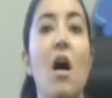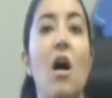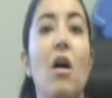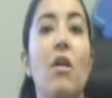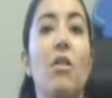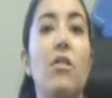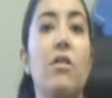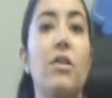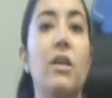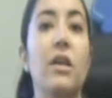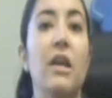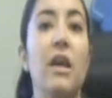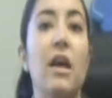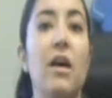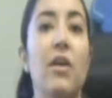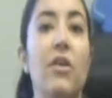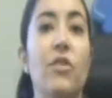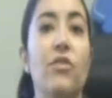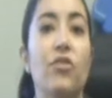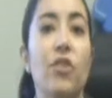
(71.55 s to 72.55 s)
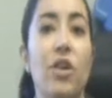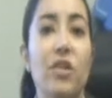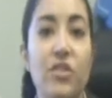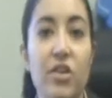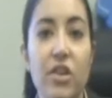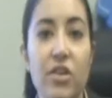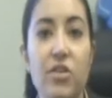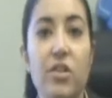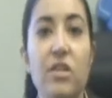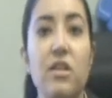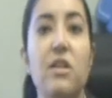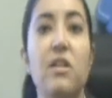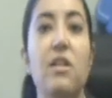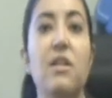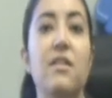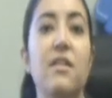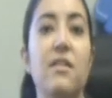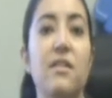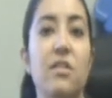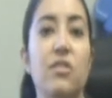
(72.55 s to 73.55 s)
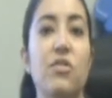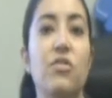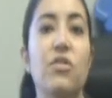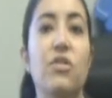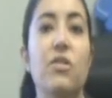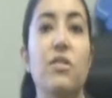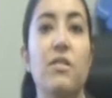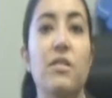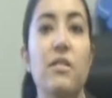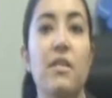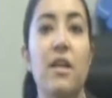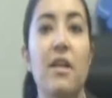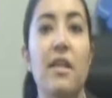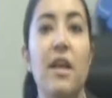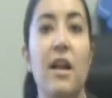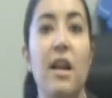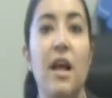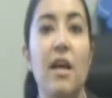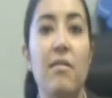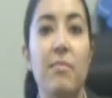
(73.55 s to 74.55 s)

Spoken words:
on the strategic decisions that